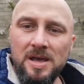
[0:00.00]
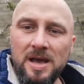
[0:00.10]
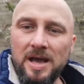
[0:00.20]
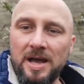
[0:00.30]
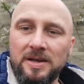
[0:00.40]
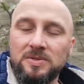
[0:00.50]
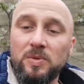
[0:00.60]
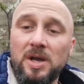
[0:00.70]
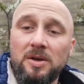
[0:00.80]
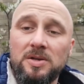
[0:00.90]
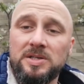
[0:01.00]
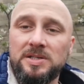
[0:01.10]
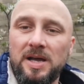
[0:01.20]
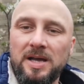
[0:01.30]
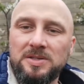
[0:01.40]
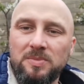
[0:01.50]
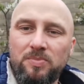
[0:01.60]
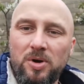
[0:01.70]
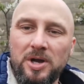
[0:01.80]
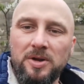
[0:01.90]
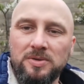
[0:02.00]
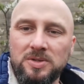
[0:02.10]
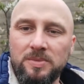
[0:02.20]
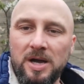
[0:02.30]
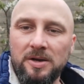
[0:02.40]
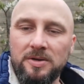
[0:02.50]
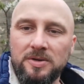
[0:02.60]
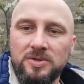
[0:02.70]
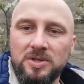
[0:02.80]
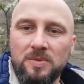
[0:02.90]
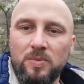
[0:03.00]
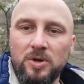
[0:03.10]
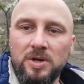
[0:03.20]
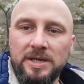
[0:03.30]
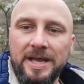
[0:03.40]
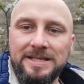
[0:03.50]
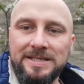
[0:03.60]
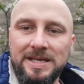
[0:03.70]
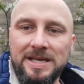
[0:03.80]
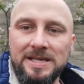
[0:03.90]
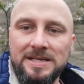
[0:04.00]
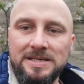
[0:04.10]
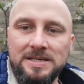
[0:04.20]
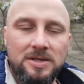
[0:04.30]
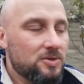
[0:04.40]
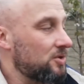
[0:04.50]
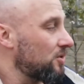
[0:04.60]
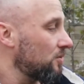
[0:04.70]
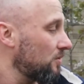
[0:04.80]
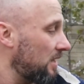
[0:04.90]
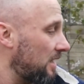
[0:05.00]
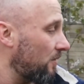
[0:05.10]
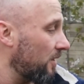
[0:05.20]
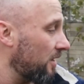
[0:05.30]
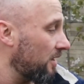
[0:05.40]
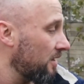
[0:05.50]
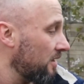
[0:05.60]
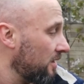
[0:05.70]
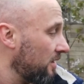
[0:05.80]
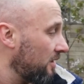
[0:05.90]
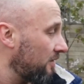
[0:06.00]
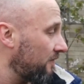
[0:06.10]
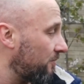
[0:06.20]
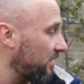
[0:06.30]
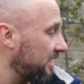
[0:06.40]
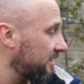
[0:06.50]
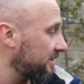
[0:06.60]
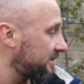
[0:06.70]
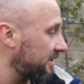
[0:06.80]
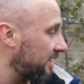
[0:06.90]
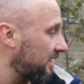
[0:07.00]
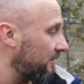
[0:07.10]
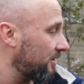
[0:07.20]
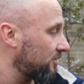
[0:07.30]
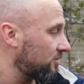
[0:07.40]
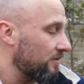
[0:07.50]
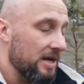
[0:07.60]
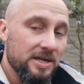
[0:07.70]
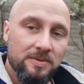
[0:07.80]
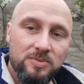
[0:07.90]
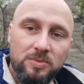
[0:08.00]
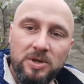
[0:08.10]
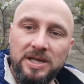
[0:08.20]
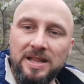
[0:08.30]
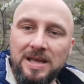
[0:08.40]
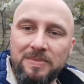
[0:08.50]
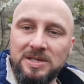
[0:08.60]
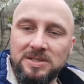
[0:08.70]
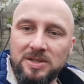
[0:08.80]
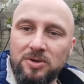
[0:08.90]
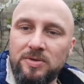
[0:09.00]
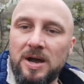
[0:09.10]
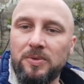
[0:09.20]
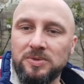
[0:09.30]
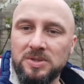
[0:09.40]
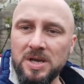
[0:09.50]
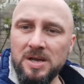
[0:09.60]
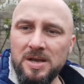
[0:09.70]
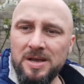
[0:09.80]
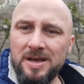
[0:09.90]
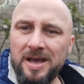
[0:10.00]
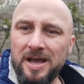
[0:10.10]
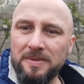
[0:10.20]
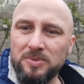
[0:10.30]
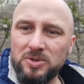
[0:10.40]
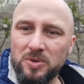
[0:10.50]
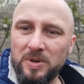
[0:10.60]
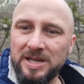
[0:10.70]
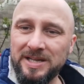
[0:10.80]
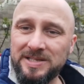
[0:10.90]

and we are going to start potting on tomatoes, and we're going to get into our verbenas and our geraniums. We're going to get them into the ground, so we need to